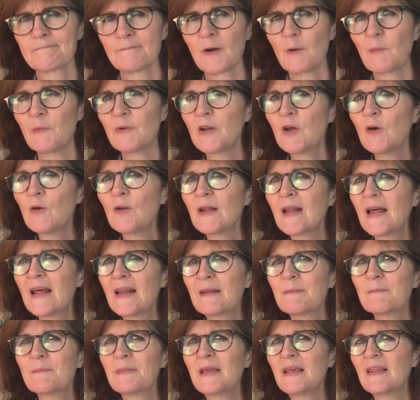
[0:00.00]
But we don't
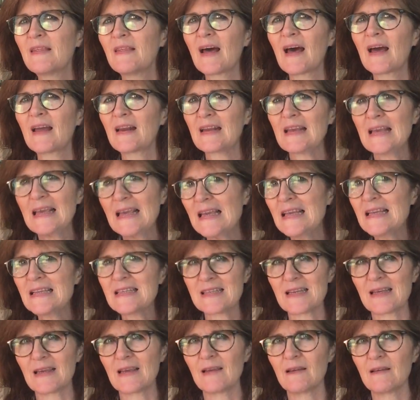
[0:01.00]
let it be that
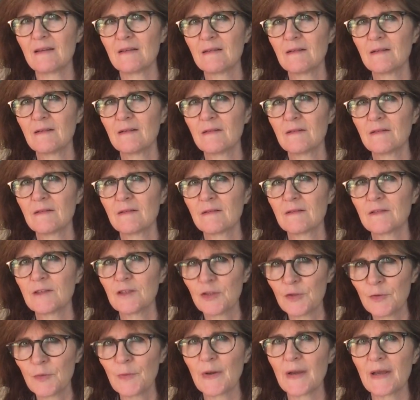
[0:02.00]
easy,
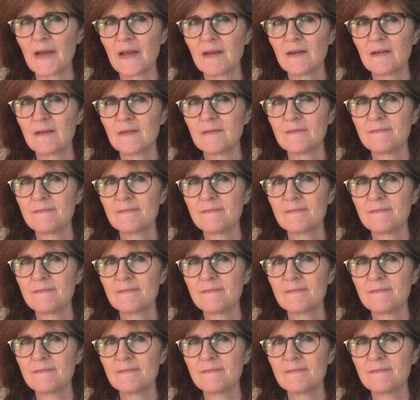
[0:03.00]
do we?